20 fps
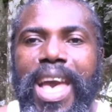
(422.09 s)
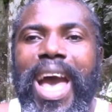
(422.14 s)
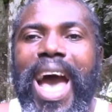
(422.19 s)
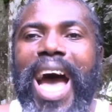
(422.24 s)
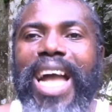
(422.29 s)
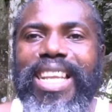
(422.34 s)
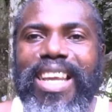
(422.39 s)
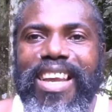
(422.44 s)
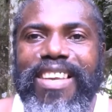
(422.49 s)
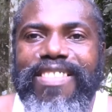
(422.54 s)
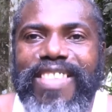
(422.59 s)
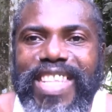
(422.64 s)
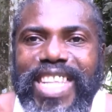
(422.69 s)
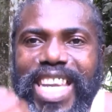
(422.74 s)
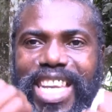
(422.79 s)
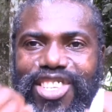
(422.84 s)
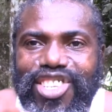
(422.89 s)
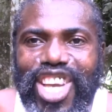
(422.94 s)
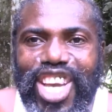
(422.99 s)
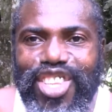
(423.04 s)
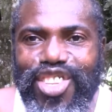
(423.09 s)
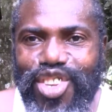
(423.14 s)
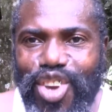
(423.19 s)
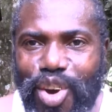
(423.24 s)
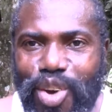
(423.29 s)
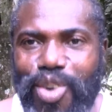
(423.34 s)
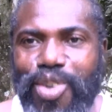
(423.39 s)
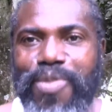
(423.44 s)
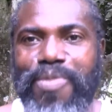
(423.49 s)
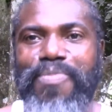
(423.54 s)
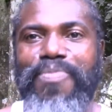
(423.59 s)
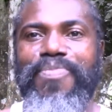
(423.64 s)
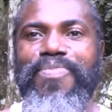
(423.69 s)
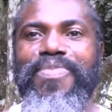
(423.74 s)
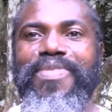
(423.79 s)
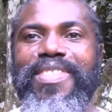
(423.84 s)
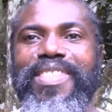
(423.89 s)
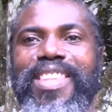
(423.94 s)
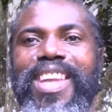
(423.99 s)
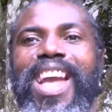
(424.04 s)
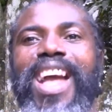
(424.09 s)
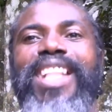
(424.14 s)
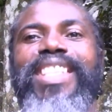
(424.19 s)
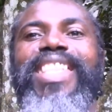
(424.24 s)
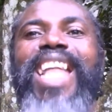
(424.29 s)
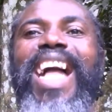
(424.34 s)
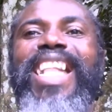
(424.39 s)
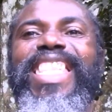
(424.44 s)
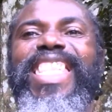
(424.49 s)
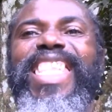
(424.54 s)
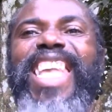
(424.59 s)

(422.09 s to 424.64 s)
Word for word: And it is teaching you that